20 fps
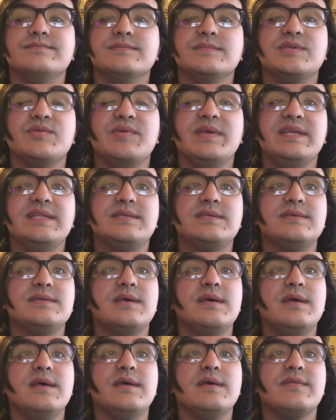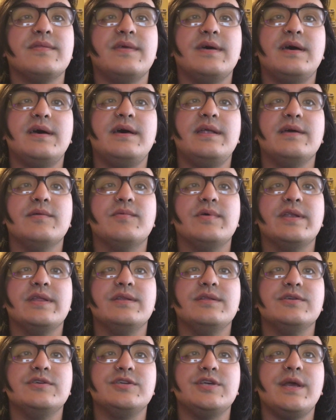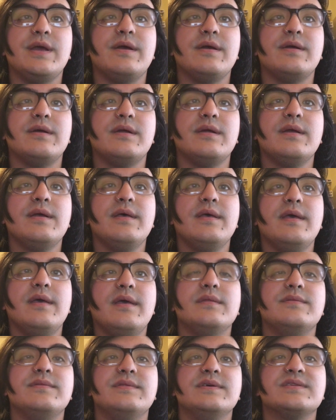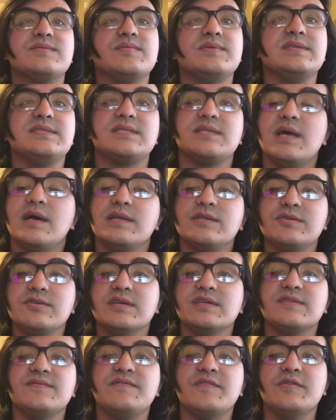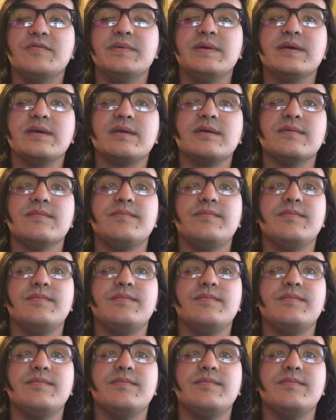tweets that I wanted to share. This one's not transphobic,